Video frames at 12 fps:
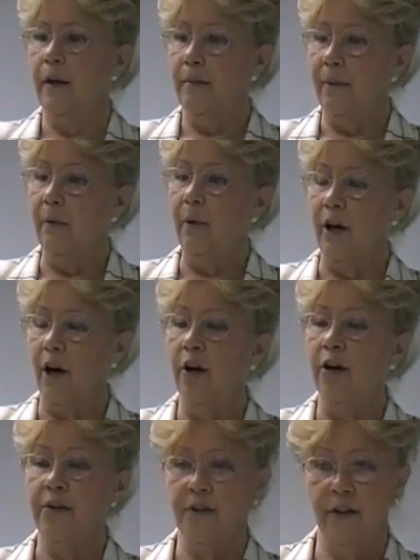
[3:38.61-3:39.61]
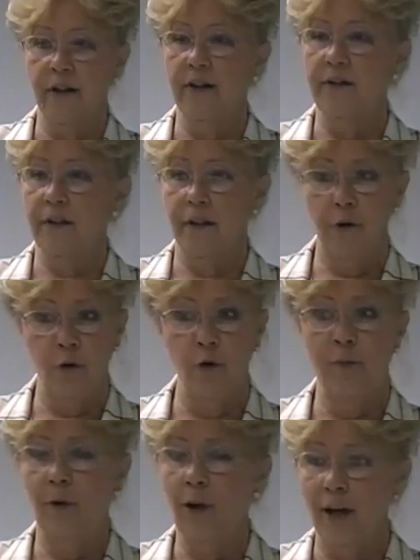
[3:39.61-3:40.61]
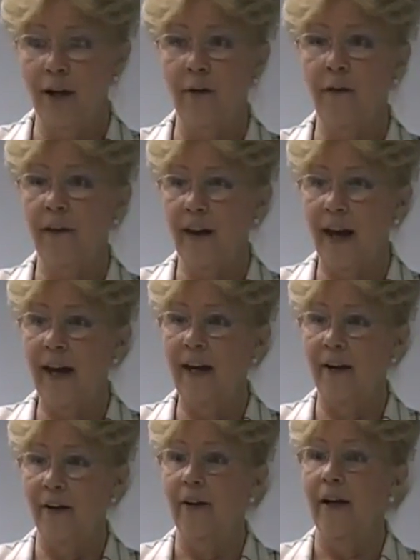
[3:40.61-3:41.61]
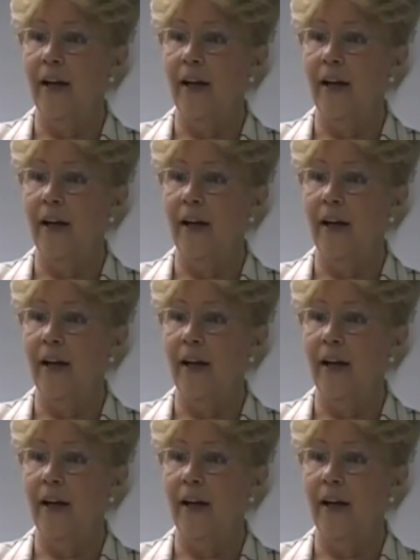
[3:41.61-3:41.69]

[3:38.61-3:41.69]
But we are discussing normal healthy hair